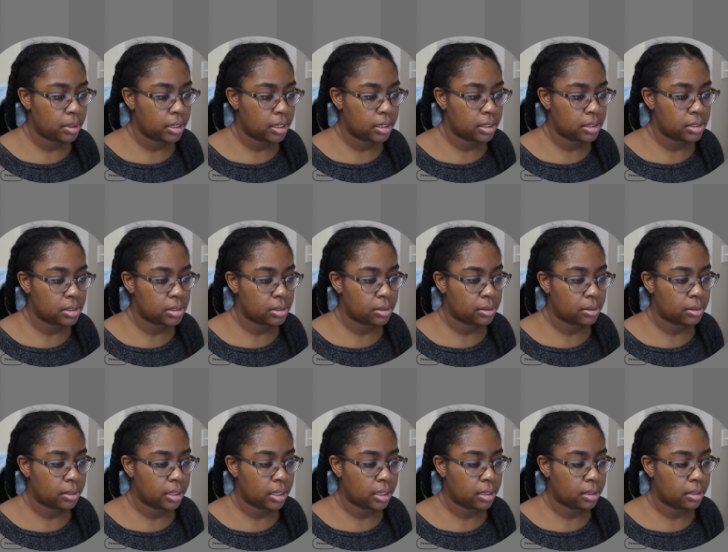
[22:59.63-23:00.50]
and is
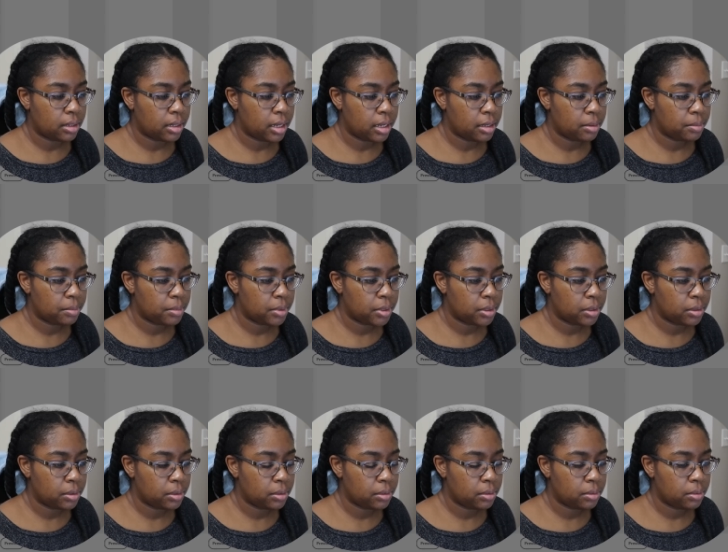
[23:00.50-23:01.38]
there like a light
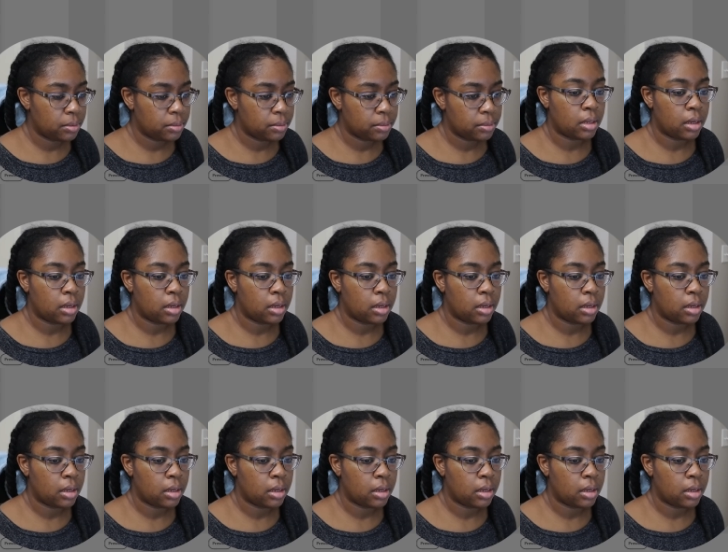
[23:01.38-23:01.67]
blue?